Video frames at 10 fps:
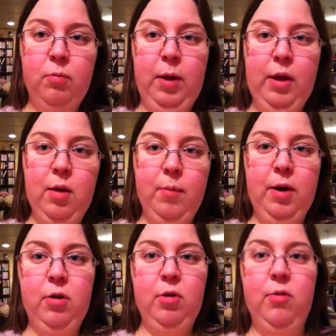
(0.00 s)
making
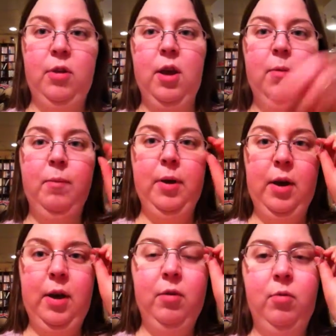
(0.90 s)
my dolls again,
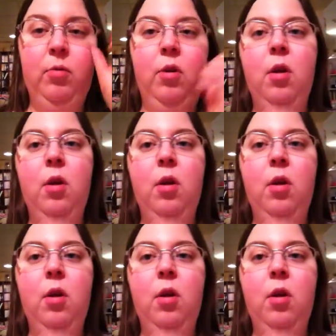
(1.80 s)
but I don't